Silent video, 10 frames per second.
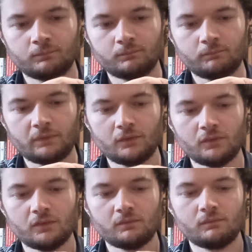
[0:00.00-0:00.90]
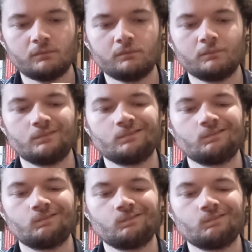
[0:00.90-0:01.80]
Because
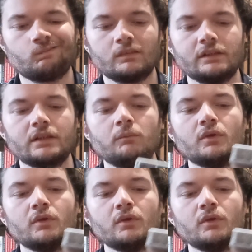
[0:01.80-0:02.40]
games